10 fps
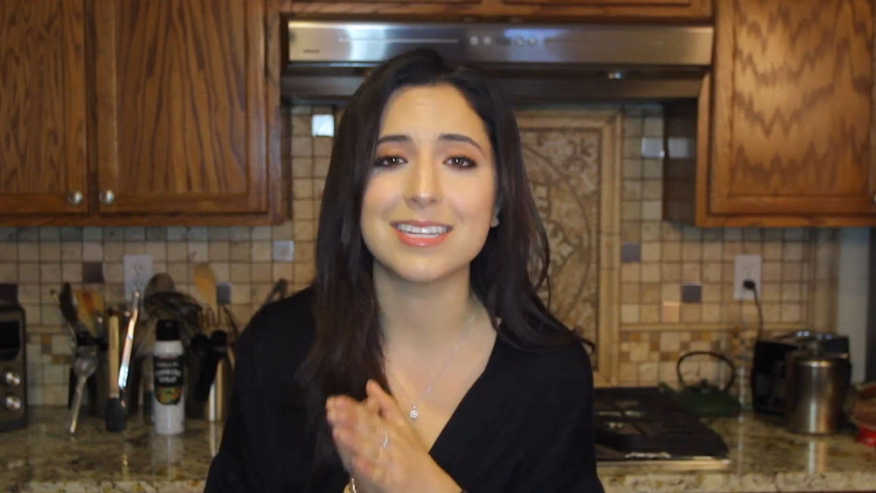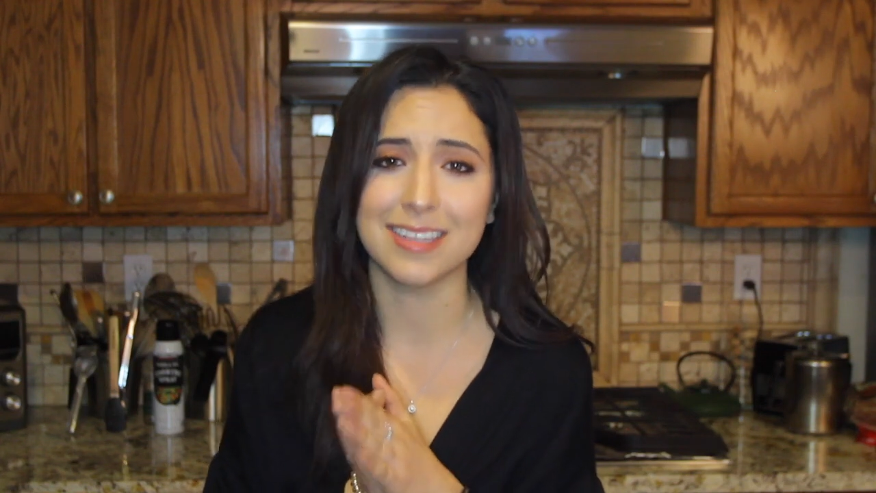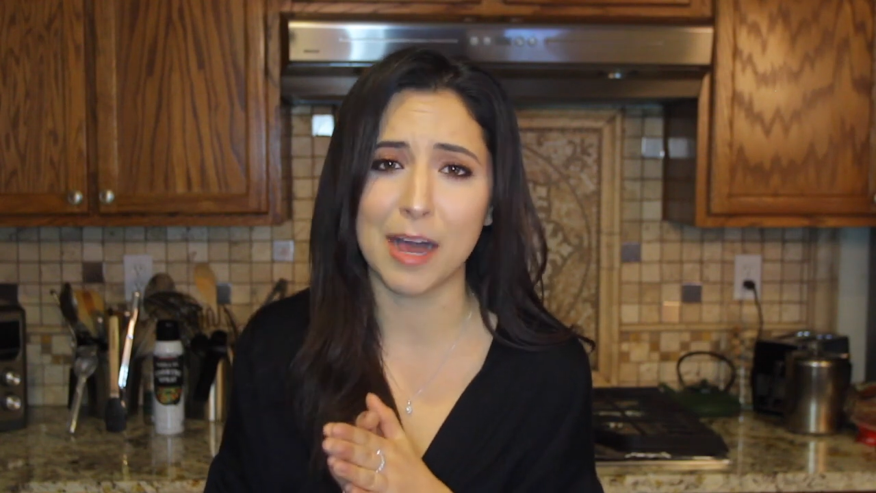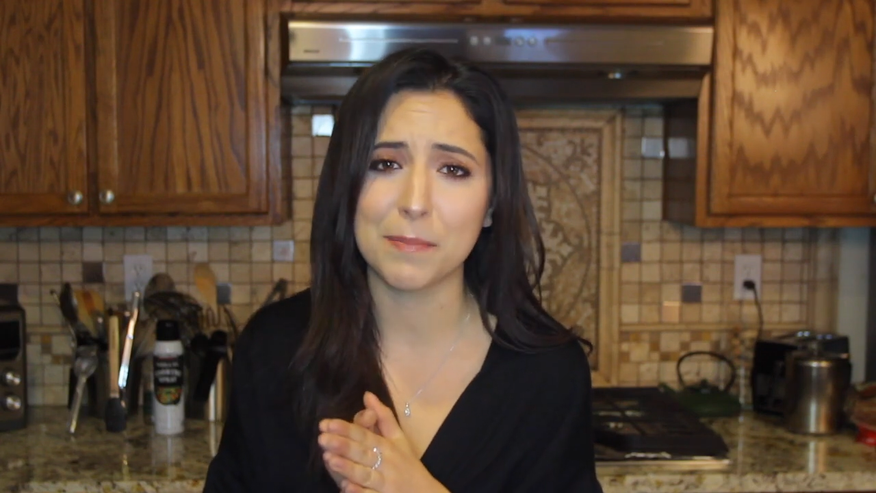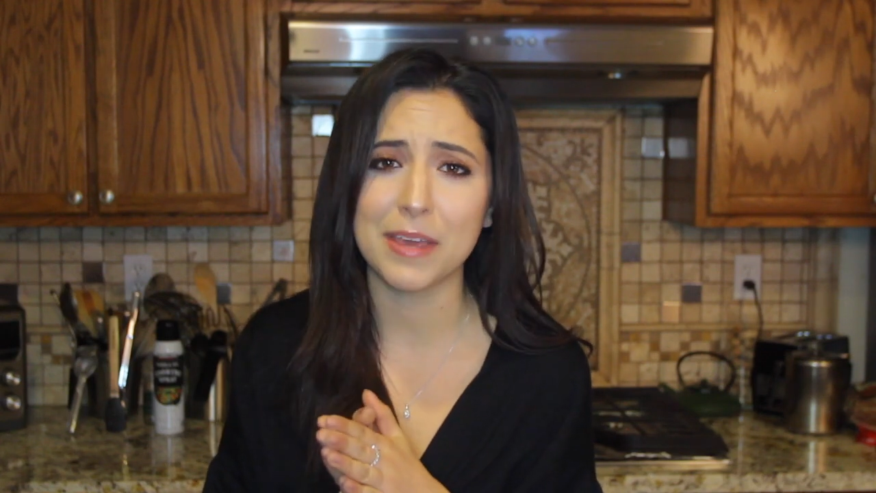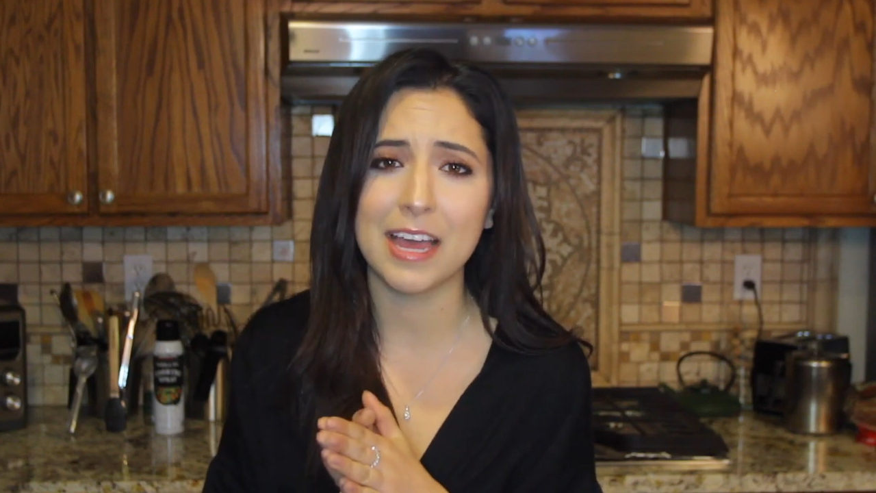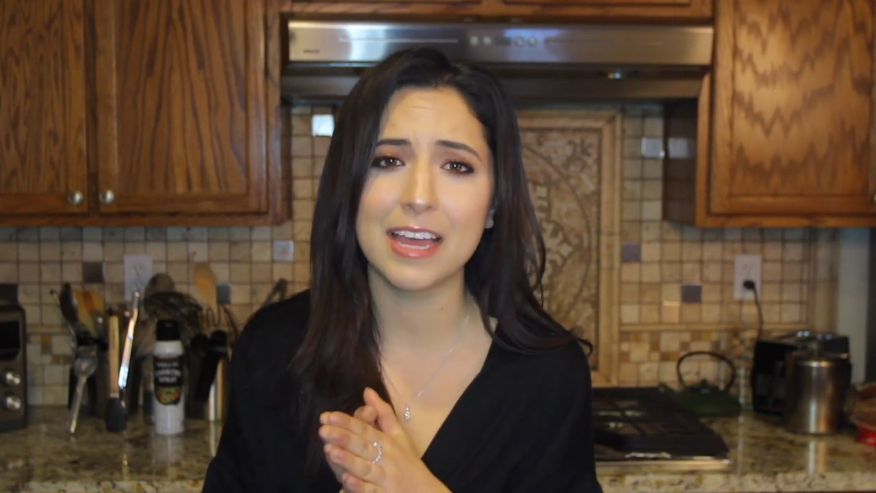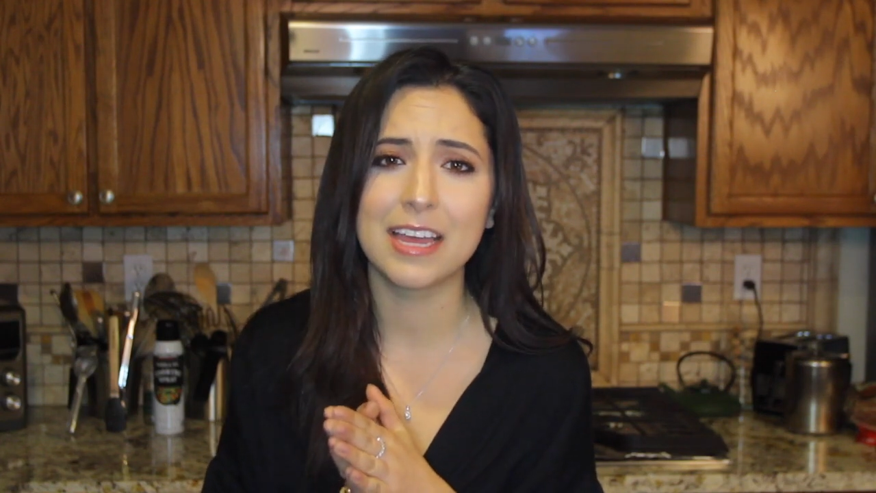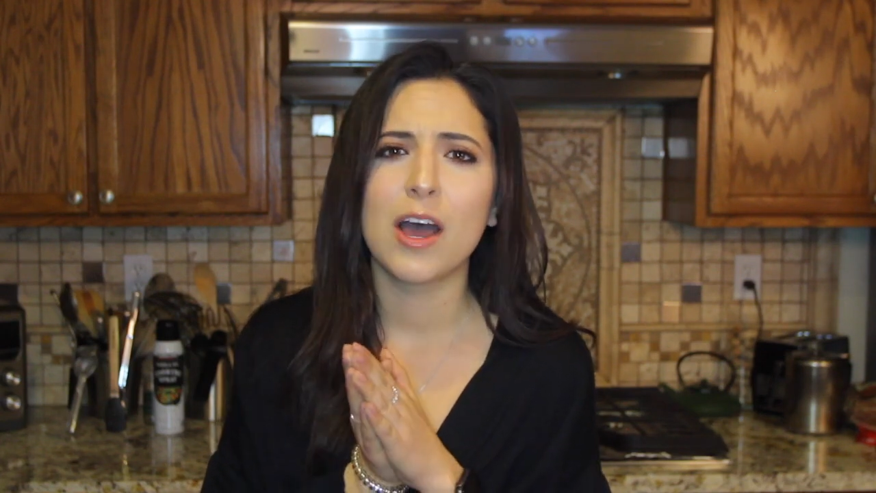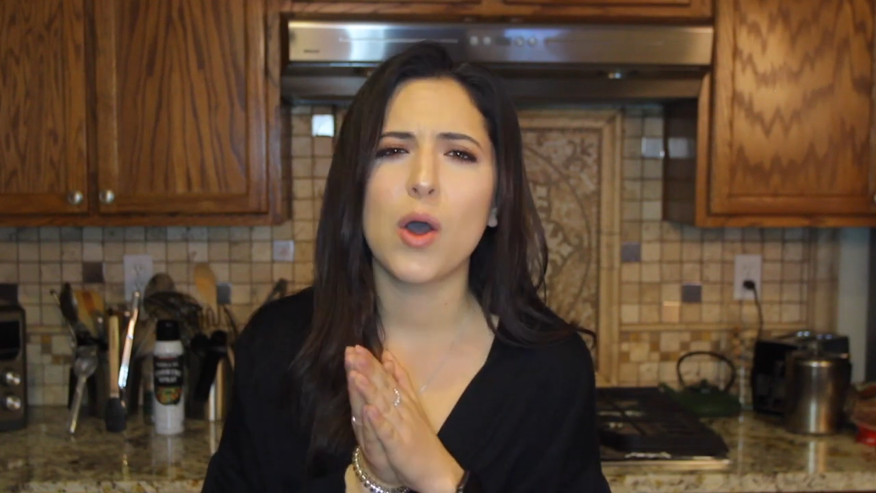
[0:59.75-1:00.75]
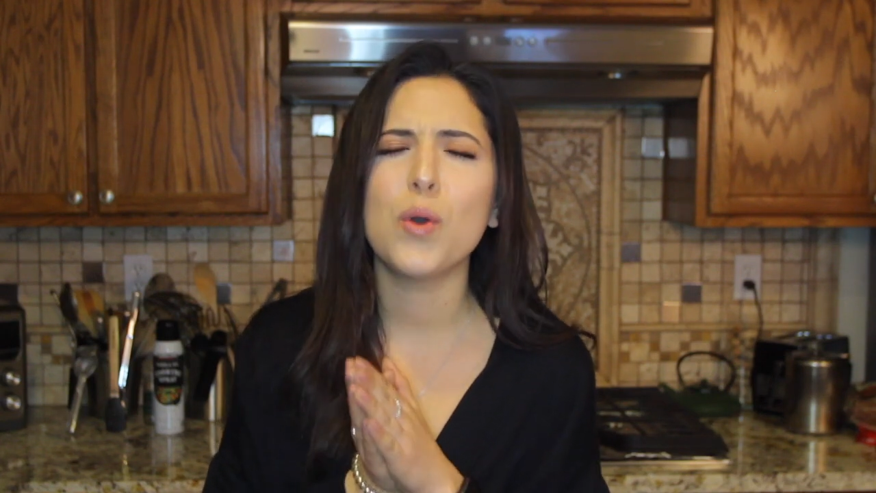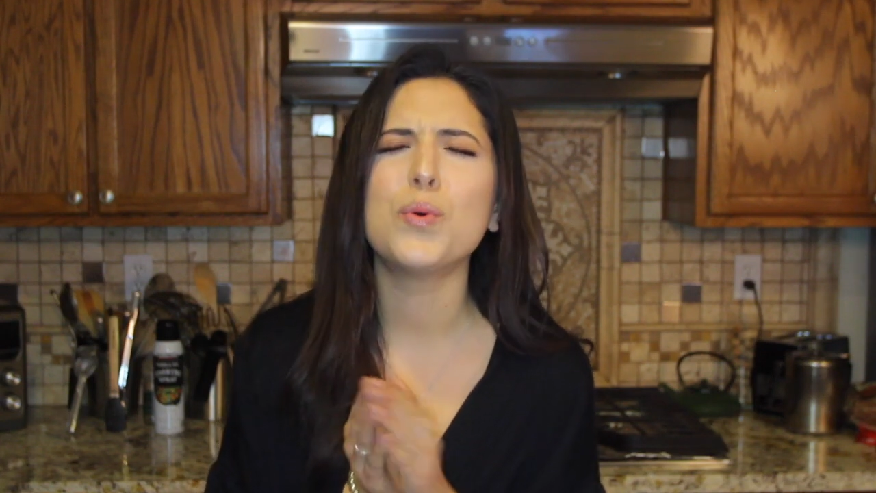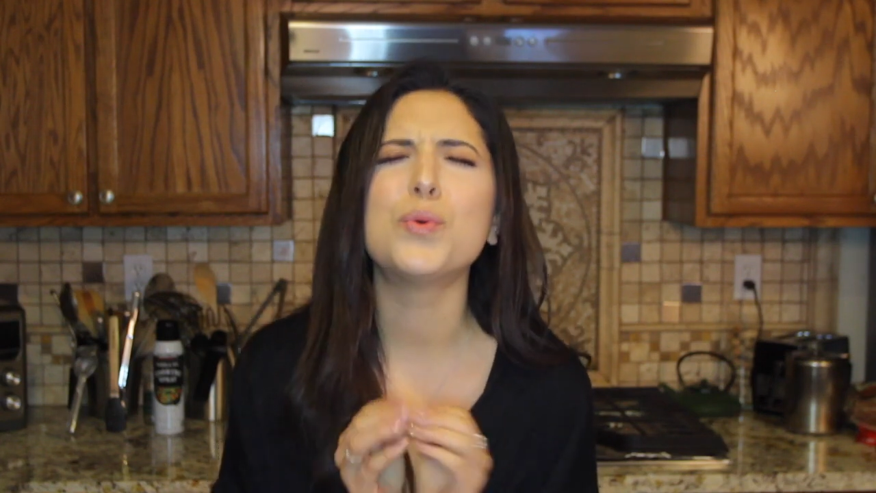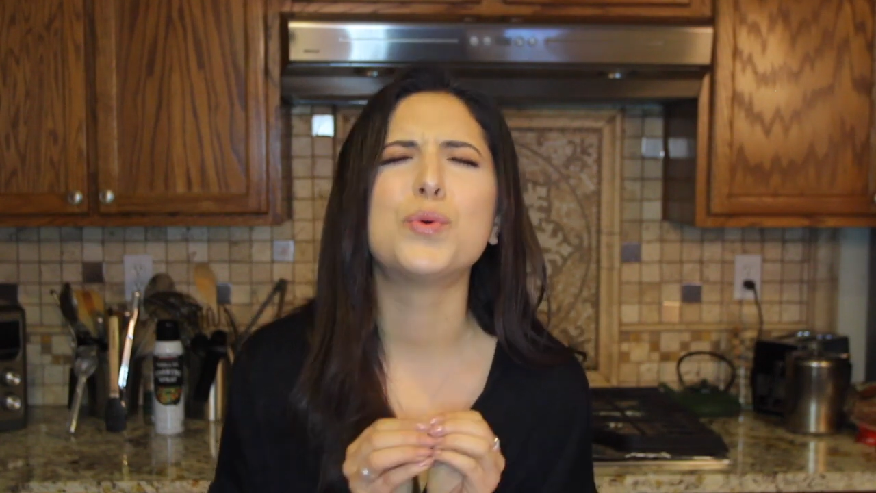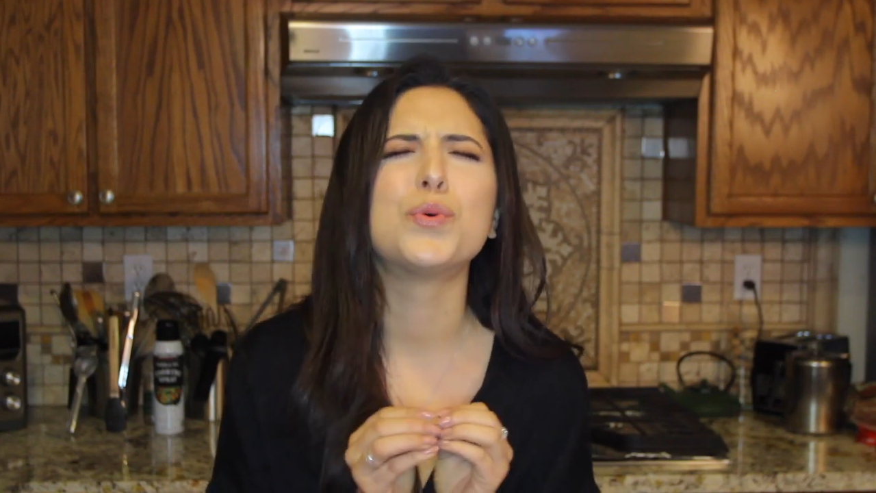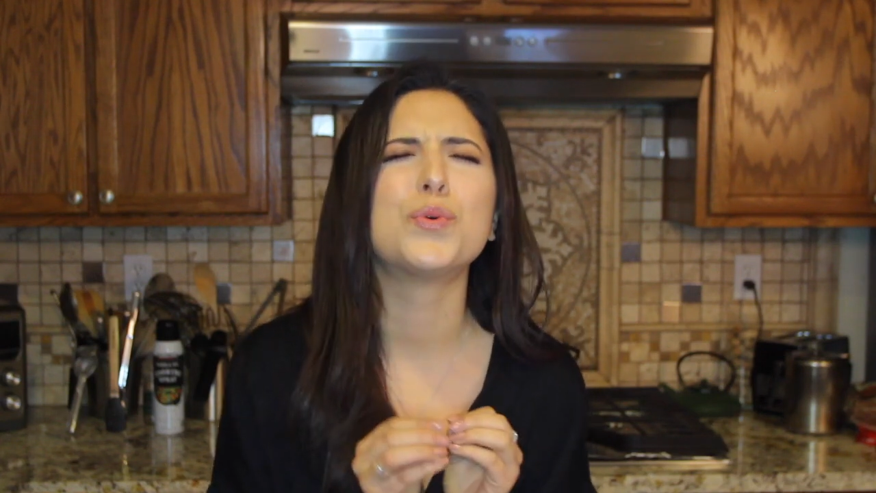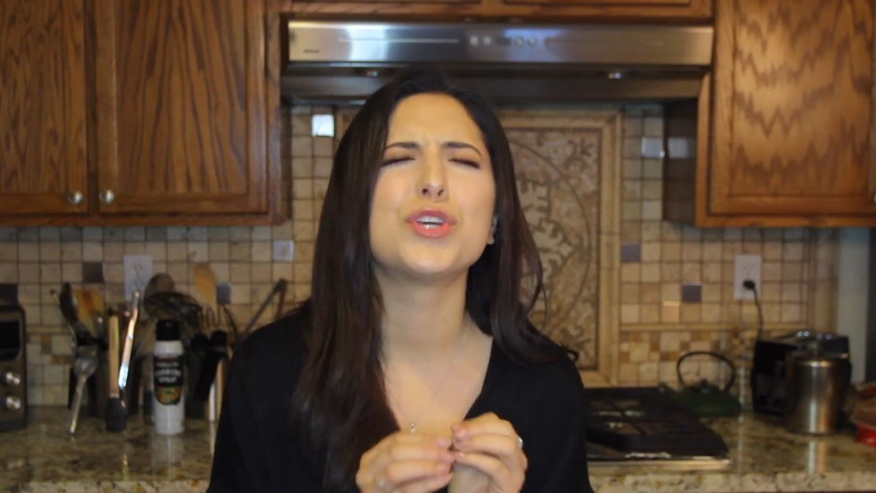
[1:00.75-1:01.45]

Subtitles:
tilapia, oh,